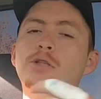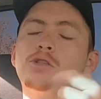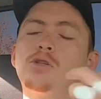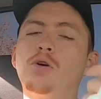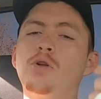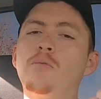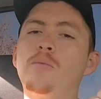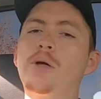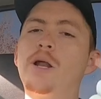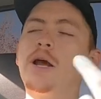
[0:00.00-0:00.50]
and
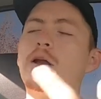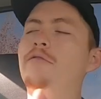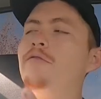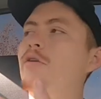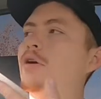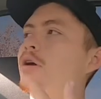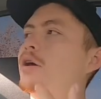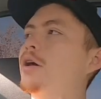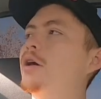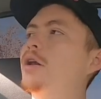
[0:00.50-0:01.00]
told them that I
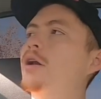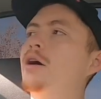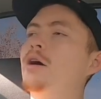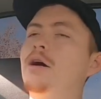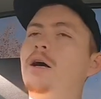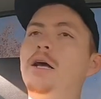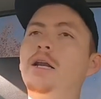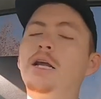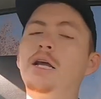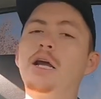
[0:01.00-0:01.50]
fucking
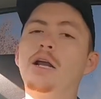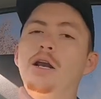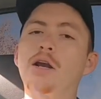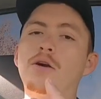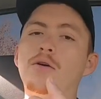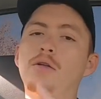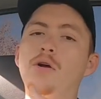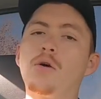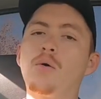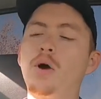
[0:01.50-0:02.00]
I didn't
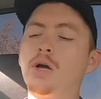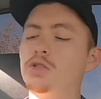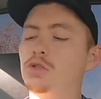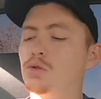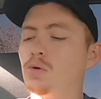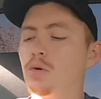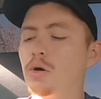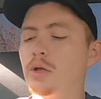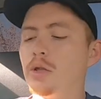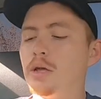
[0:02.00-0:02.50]
clear the garage
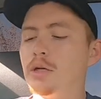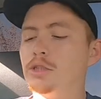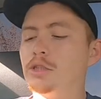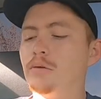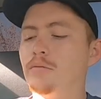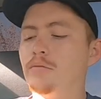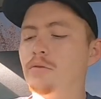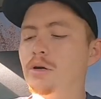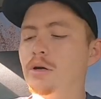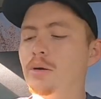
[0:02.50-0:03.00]
door and that
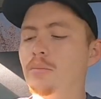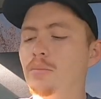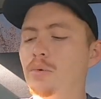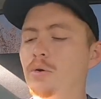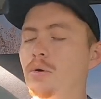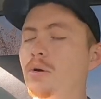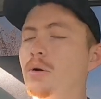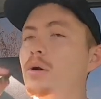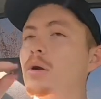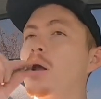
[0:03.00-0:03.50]
shit fucking
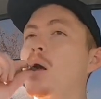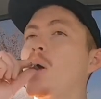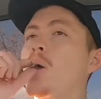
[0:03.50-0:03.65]
broke.